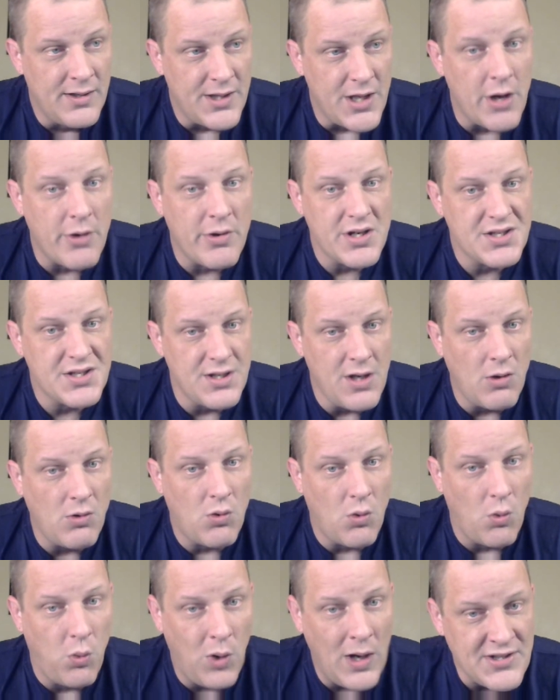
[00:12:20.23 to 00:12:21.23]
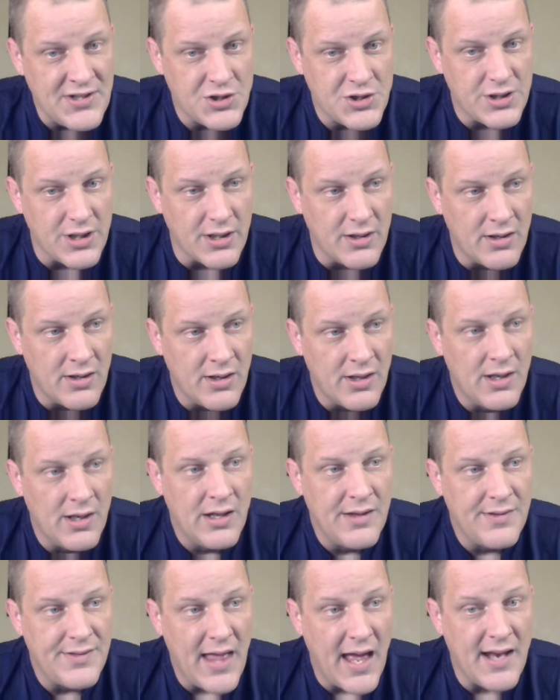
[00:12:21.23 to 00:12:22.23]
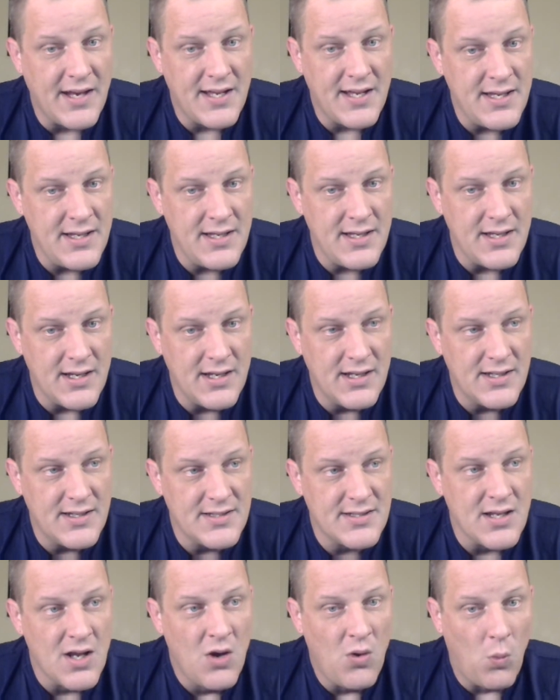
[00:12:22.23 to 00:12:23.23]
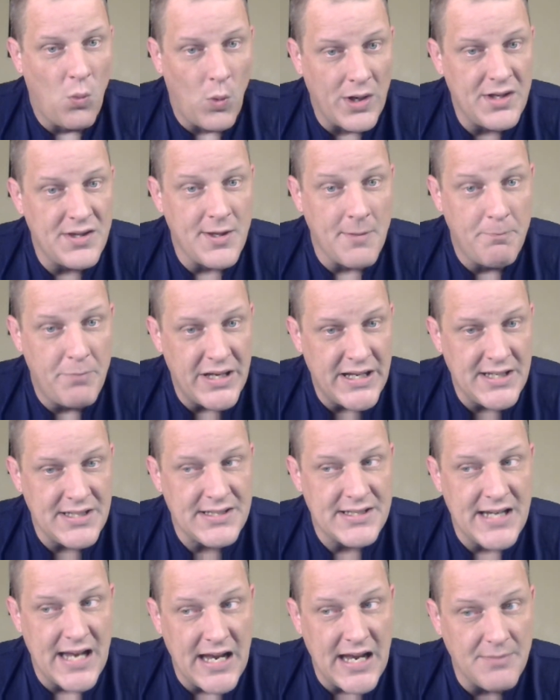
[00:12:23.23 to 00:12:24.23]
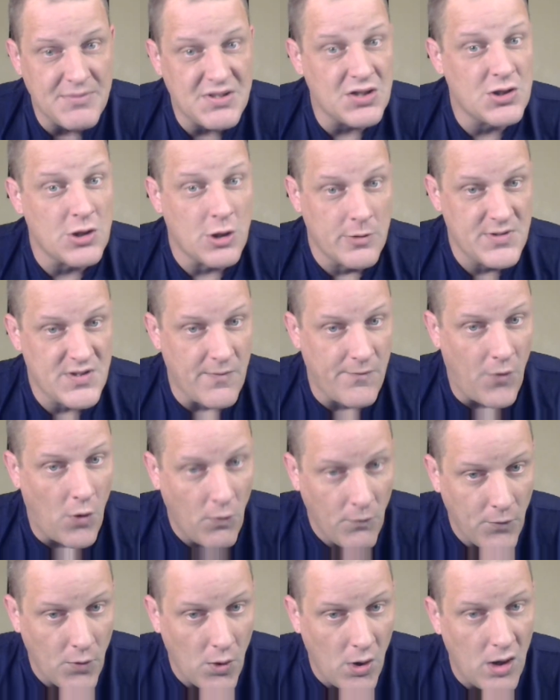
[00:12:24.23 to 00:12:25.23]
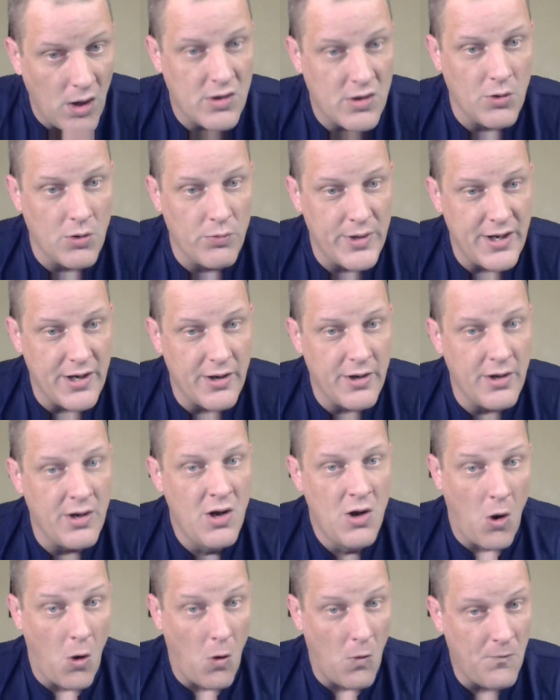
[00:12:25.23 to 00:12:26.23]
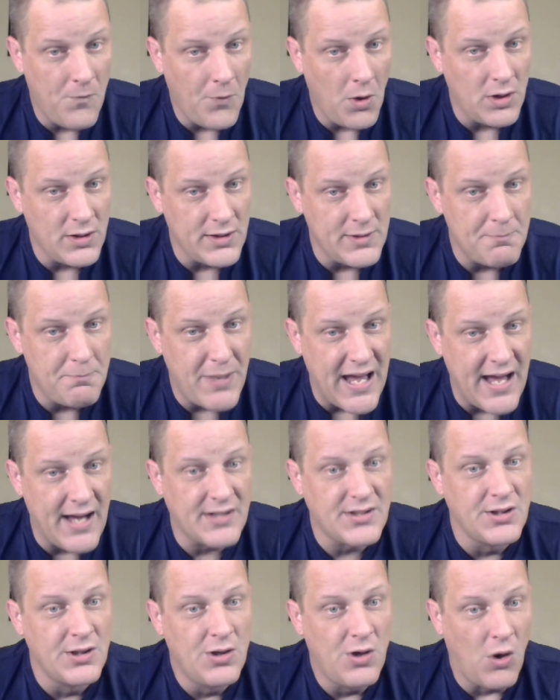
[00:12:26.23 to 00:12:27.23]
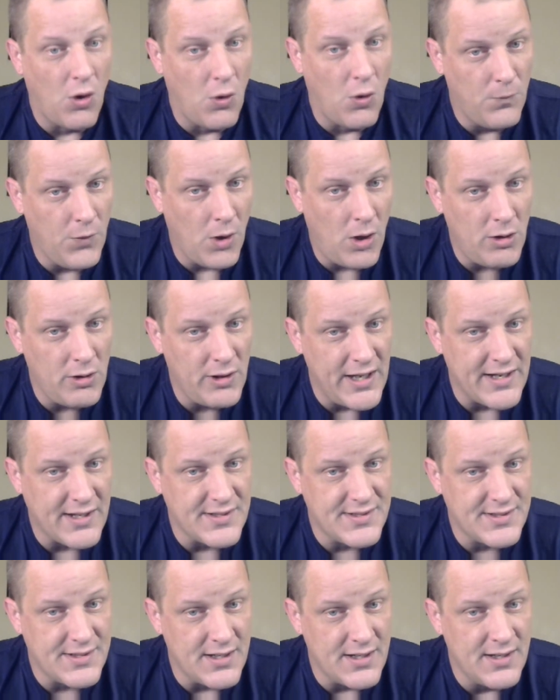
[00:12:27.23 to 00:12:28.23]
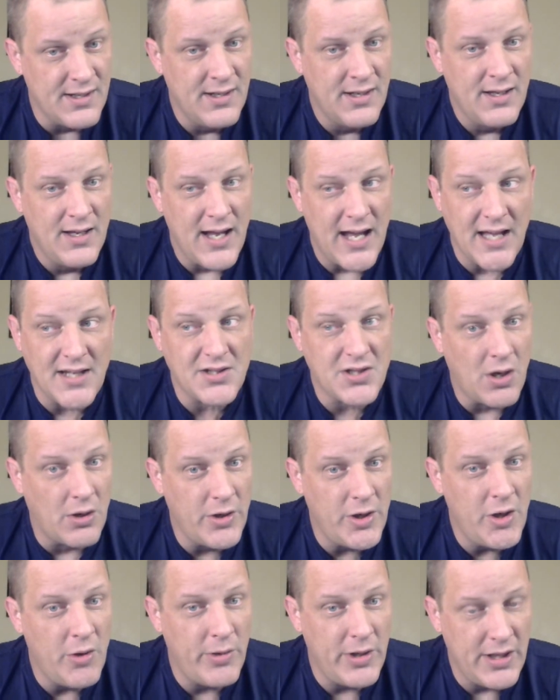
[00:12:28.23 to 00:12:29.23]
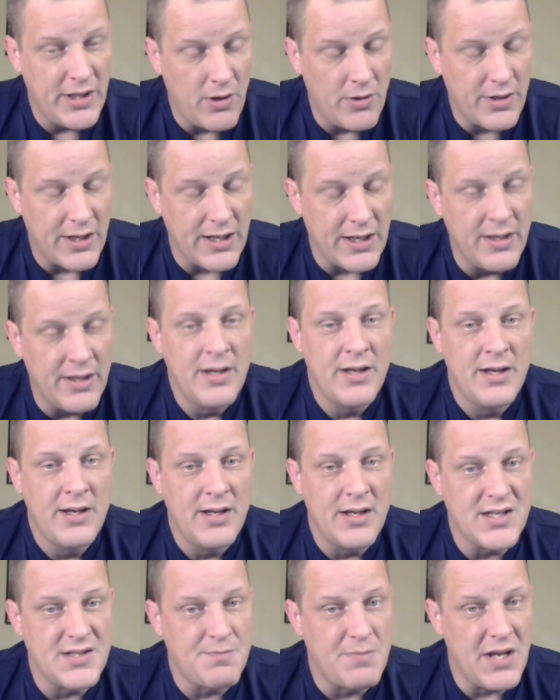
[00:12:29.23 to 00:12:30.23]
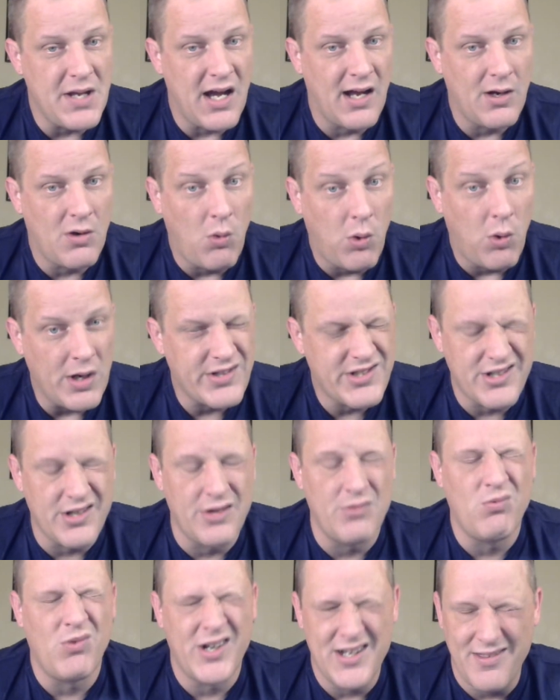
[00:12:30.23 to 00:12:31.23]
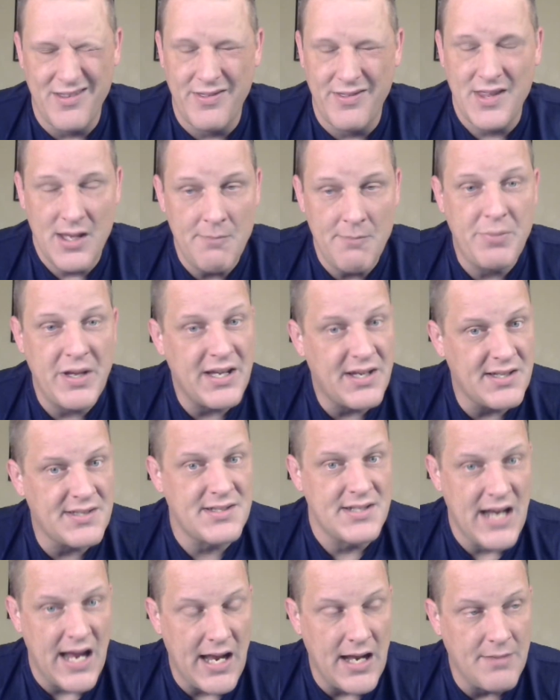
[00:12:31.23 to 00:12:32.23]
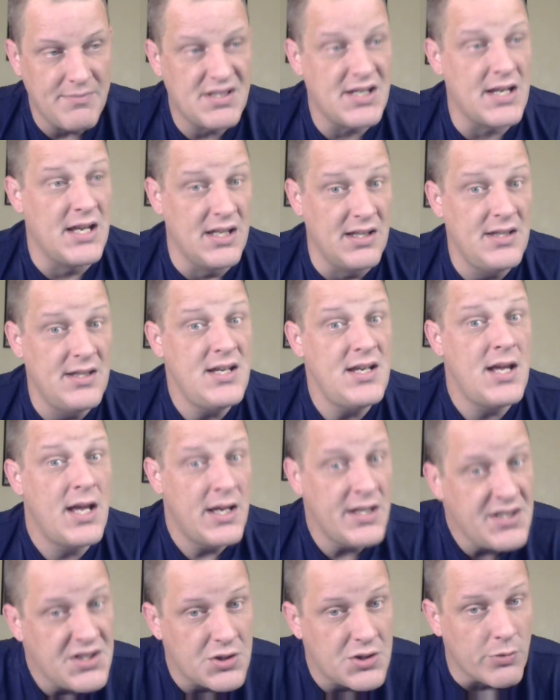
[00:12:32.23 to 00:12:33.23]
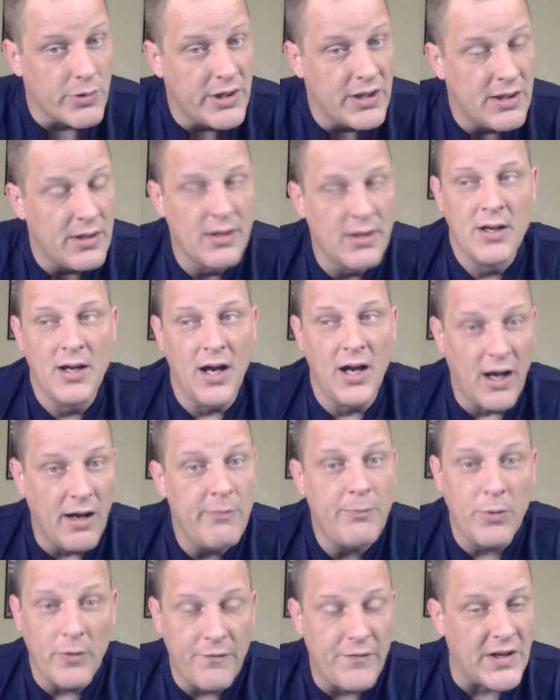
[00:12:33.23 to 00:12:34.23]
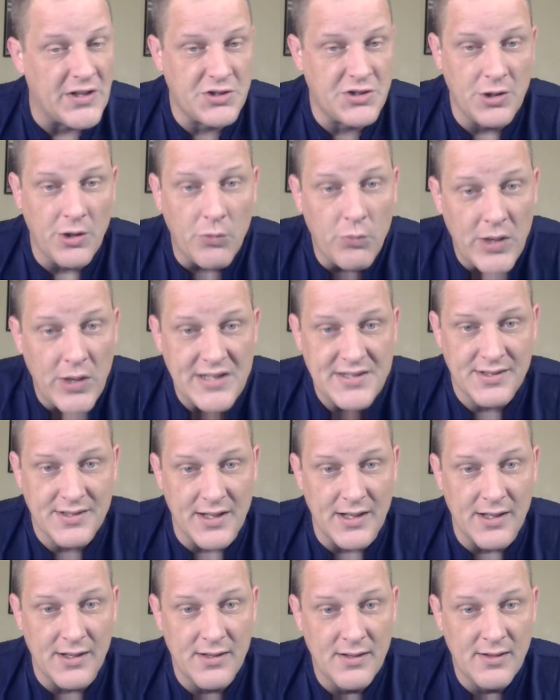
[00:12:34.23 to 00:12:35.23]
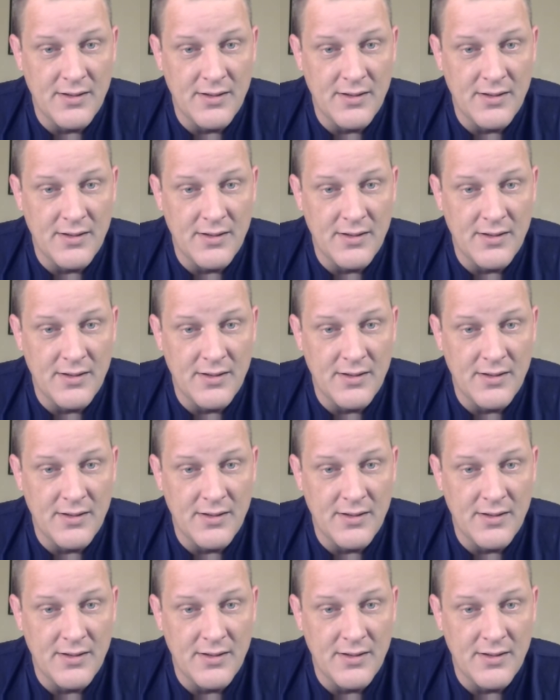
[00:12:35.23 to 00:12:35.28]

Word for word: There is no question that he is one of the biggest names in terms of overall career, overall impact, overall legacy. Antonio Inoki is beyond question one of the biggest names in the history of professional wrestling